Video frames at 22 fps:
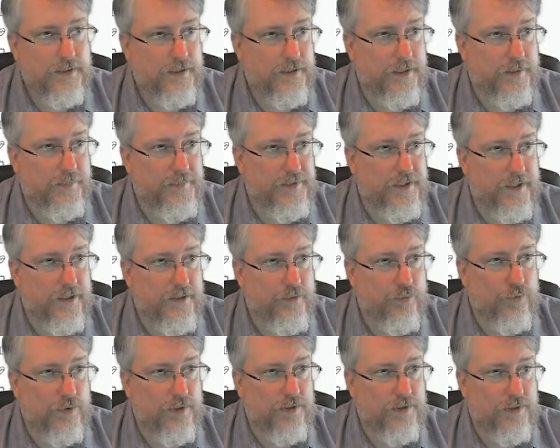And I'm
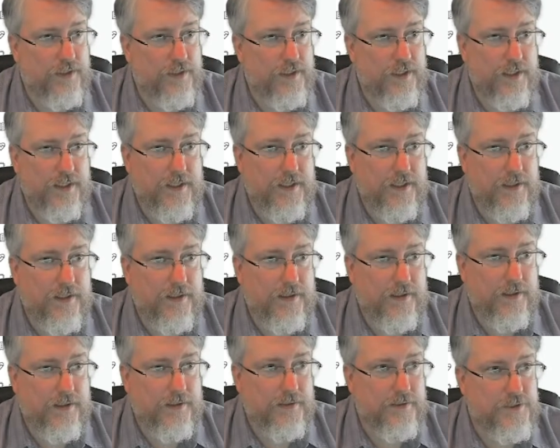done with the
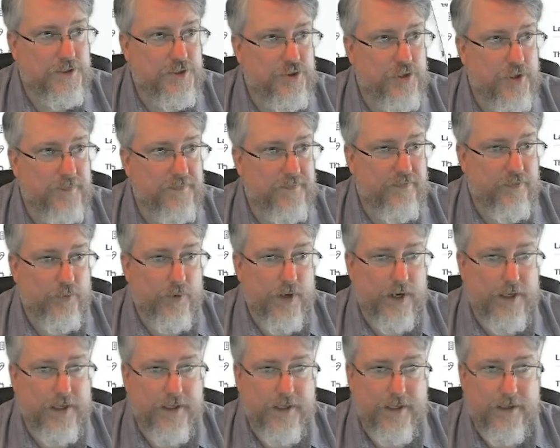script for
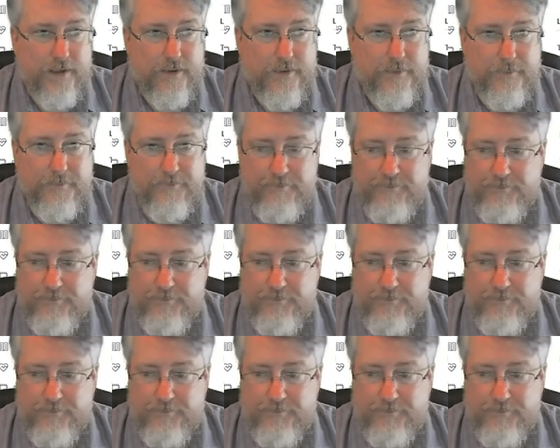right now.